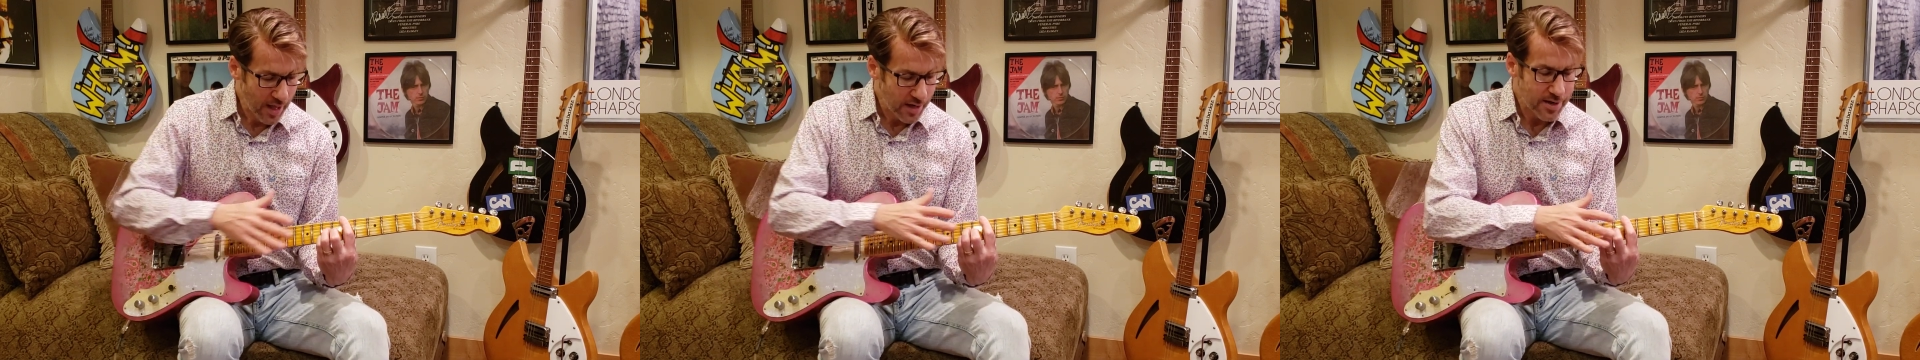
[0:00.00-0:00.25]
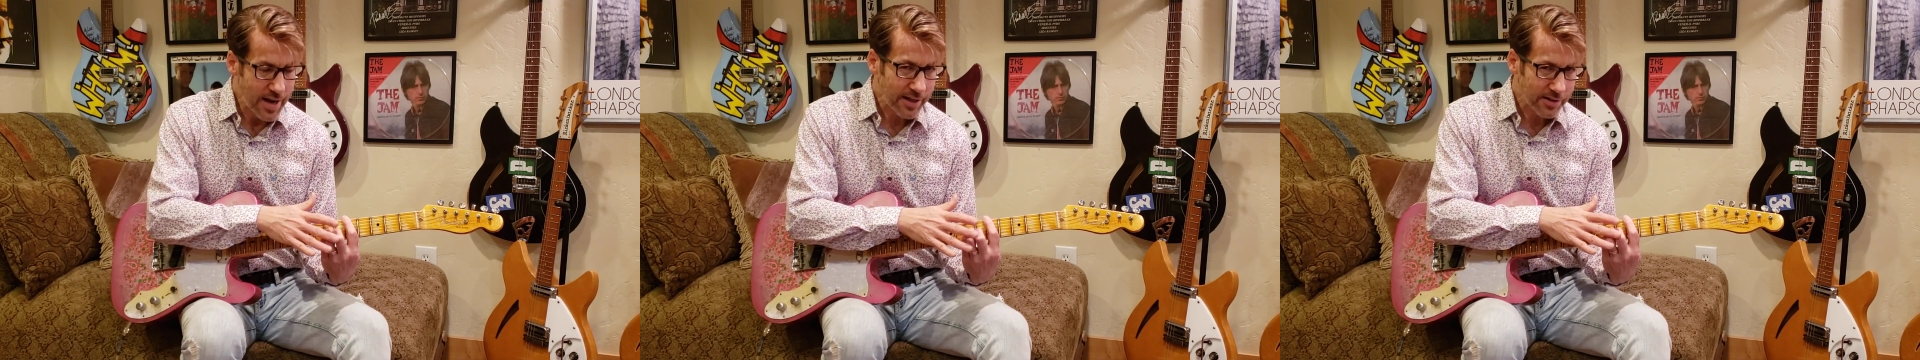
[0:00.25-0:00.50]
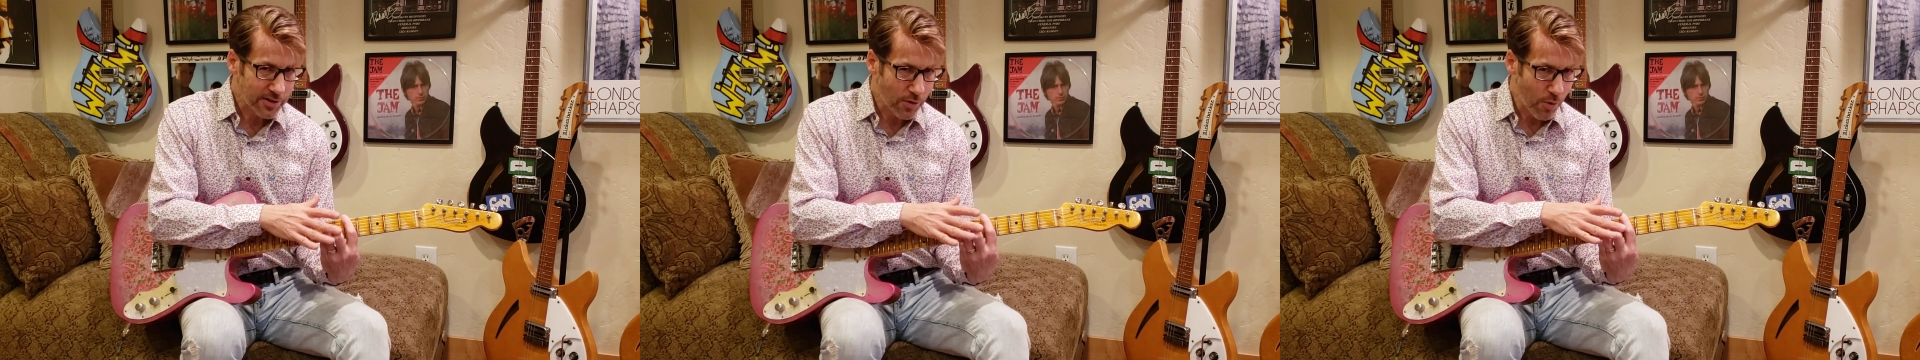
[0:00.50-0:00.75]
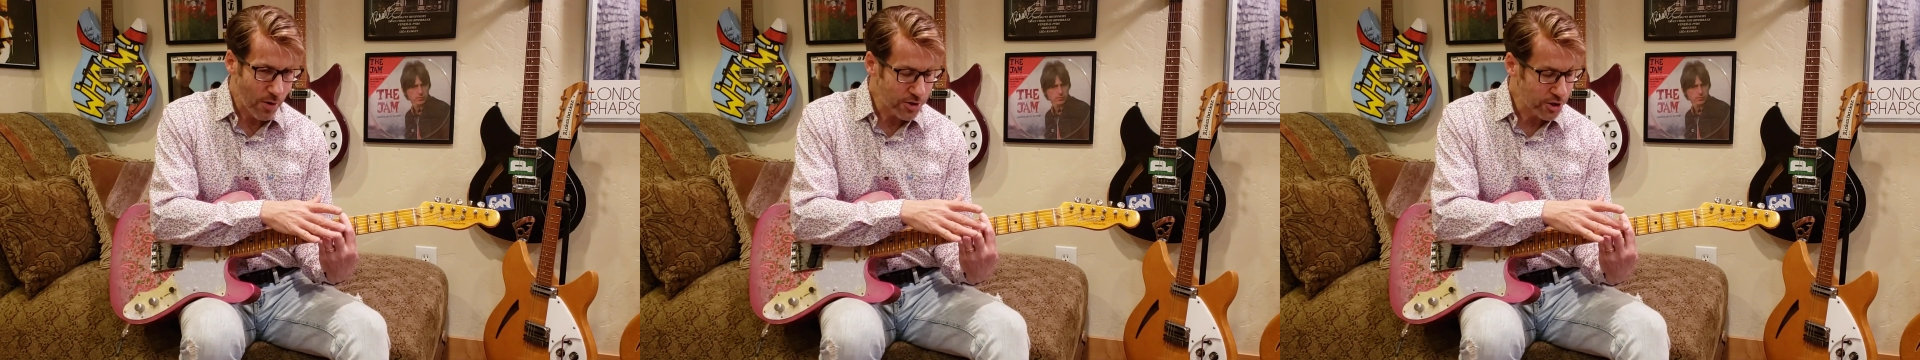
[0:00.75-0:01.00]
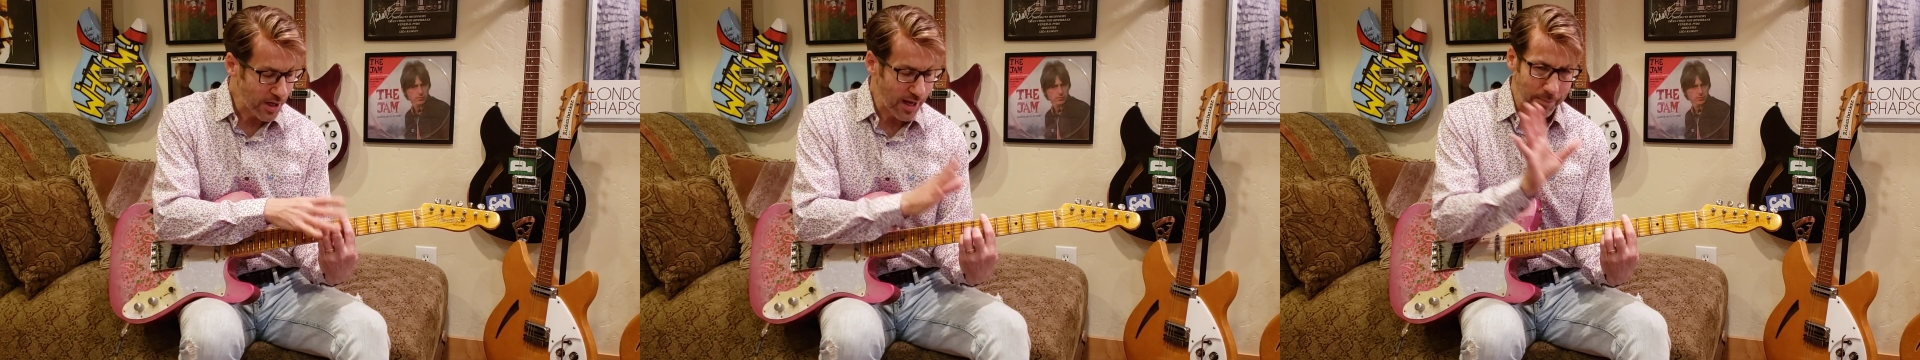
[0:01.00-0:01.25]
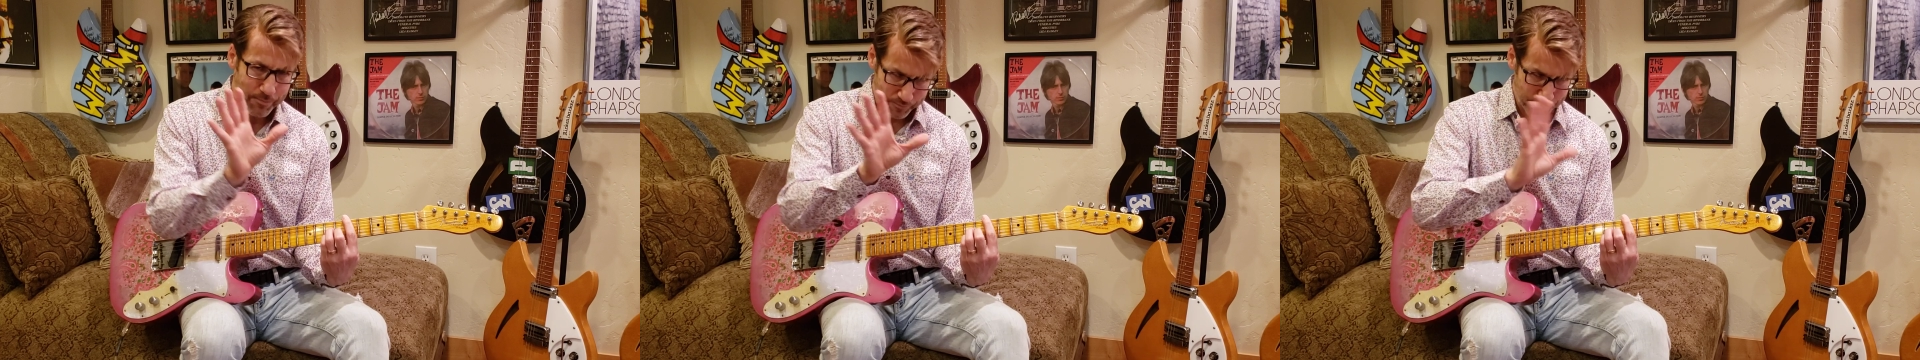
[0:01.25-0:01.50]
Next chord
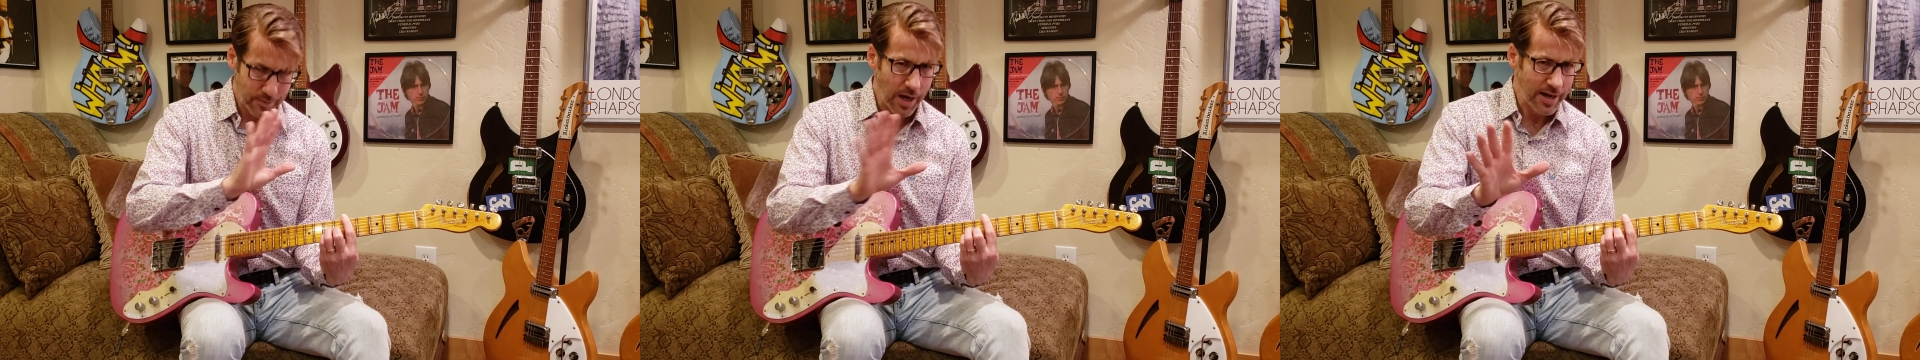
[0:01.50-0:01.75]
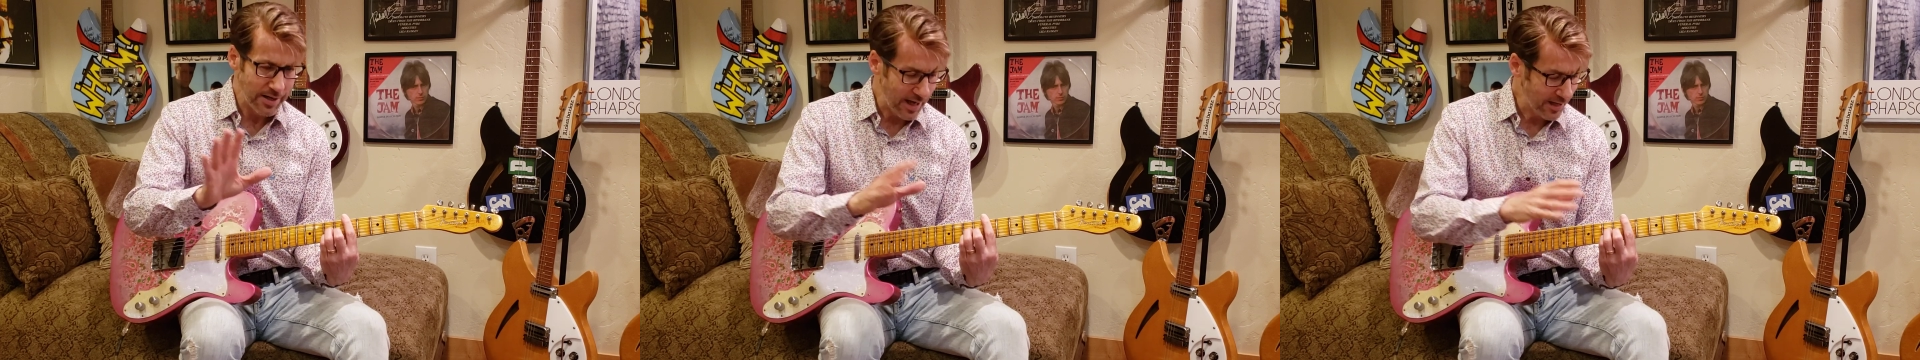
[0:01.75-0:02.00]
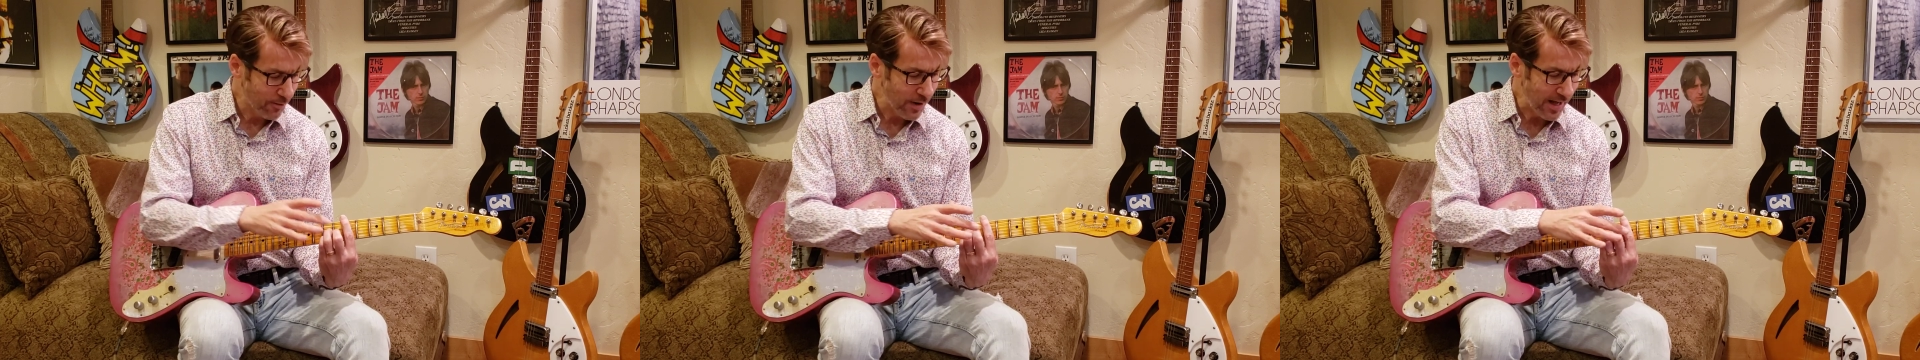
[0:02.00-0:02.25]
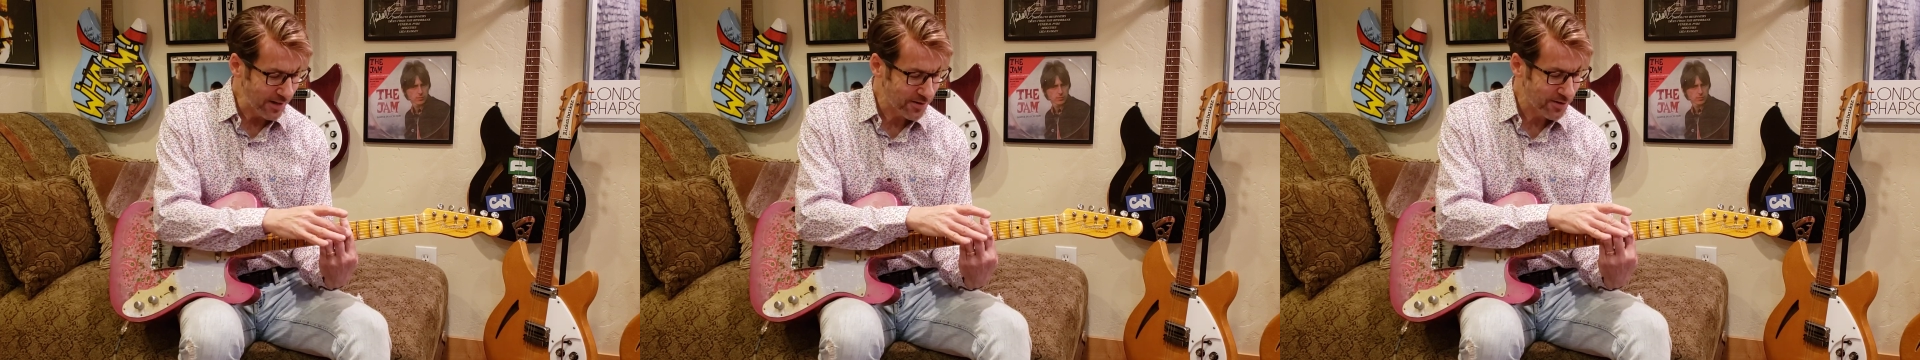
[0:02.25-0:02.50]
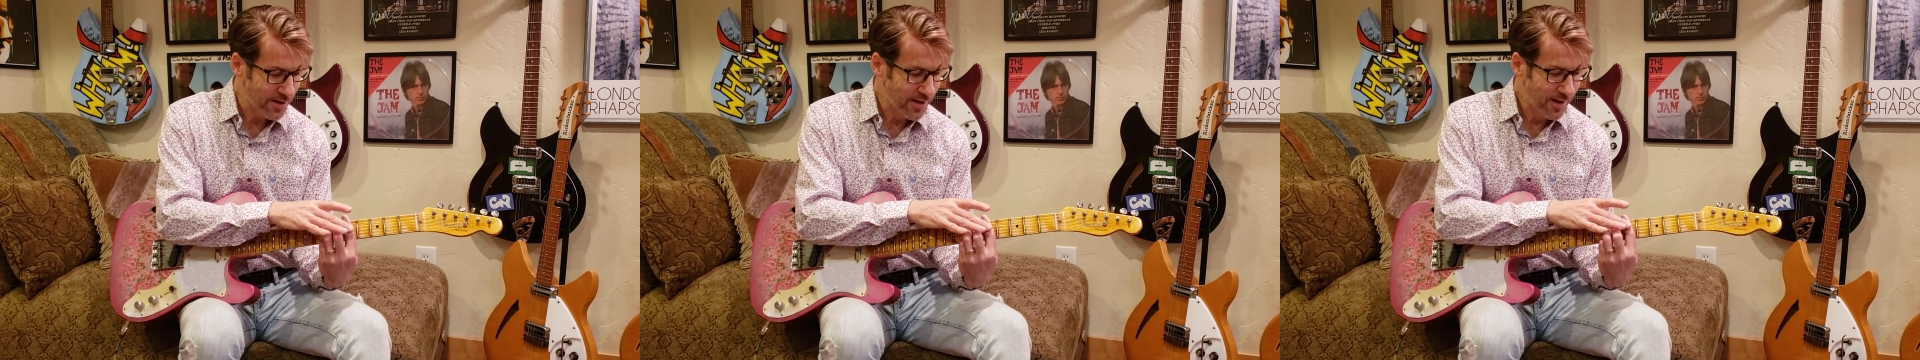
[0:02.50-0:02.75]
shape, I digress.